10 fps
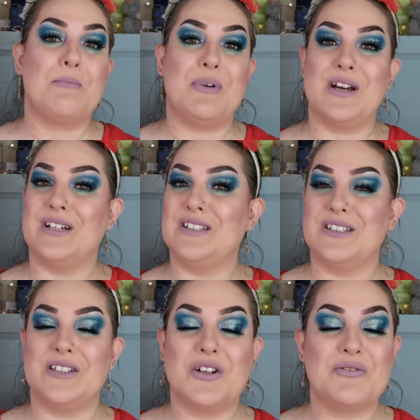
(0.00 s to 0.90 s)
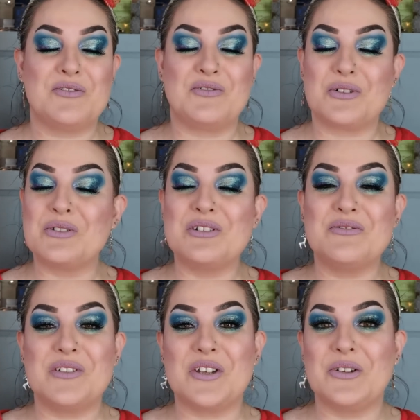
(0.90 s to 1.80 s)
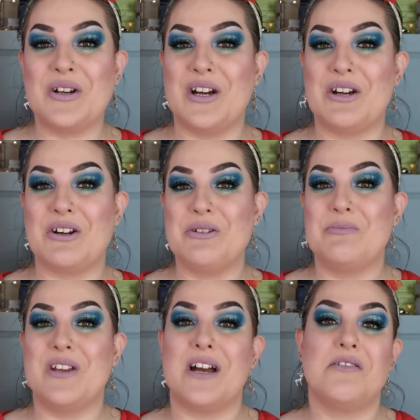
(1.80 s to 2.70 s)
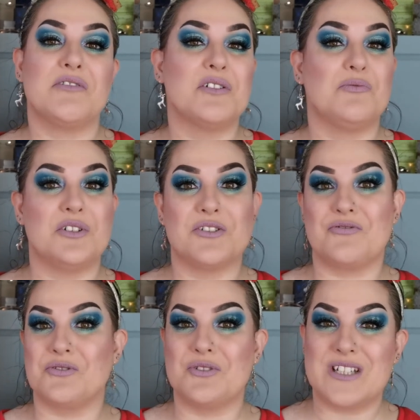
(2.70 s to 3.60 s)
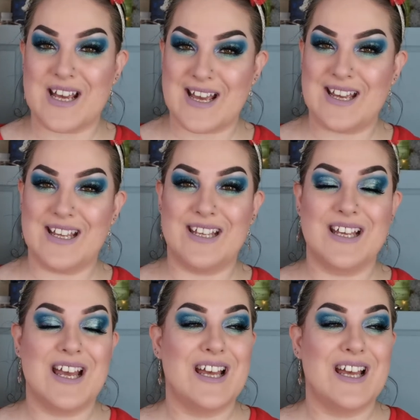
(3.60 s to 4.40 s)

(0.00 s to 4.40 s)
But for all of you, I hope you're having a wonderful day,